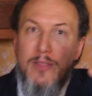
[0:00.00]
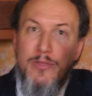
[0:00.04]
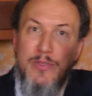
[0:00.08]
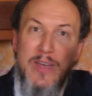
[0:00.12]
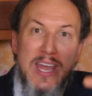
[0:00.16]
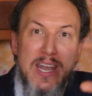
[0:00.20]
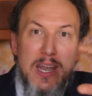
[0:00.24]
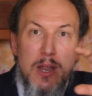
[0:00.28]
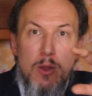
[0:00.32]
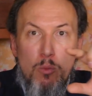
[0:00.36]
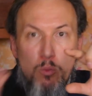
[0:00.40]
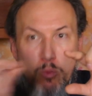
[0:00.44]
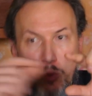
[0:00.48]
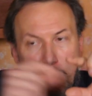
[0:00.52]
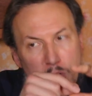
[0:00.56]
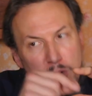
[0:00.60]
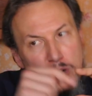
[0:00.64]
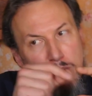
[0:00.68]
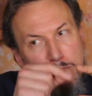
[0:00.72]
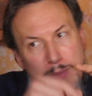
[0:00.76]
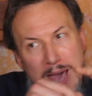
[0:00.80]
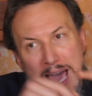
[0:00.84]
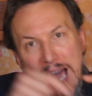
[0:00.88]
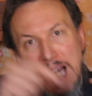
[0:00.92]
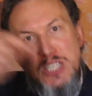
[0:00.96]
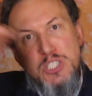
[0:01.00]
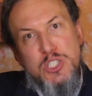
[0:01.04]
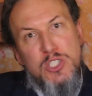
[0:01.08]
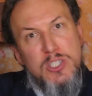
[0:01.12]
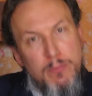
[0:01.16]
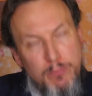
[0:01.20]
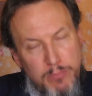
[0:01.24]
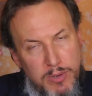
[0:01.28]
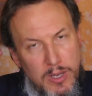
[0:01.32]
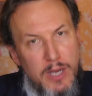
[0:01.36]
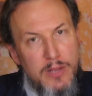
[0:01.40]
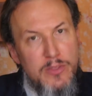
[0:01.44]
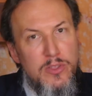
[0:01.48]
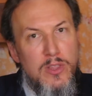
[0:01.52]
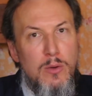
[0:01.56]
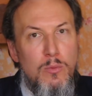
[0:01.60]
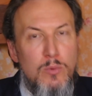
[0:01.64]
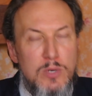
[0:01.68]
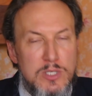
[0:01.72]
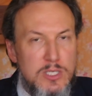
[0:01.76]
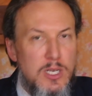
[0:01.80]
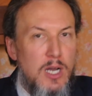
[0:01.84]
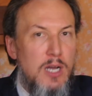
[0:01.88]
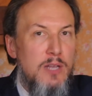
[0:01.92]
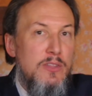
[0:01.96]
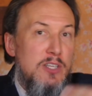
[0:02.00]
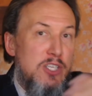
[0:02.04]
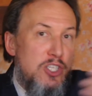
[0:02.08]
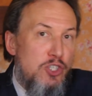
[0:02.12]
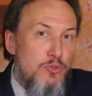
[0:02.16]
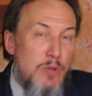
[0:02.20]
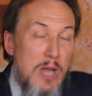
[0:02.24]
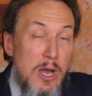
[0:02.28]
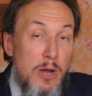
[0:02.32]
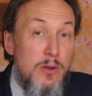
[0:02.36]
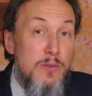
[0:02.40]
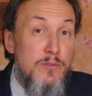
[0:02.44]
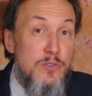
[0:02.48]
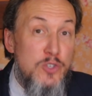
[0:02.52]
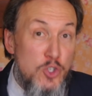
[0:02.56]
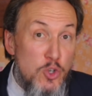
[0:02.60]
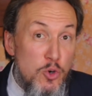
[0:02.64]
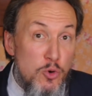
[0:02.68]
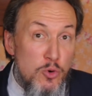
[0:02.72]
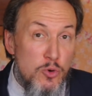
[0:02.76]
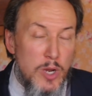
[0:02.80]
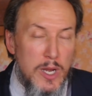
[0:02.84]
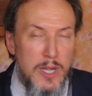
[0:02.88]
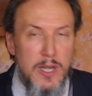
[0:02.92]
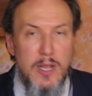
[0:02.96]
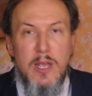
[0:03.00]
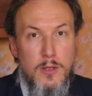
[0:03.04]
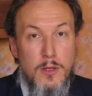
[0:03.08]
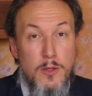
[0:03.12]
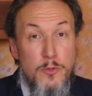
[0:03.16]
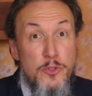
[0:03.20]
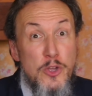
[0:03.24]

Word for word: then it would match the blood that was on the Shroud of Turin.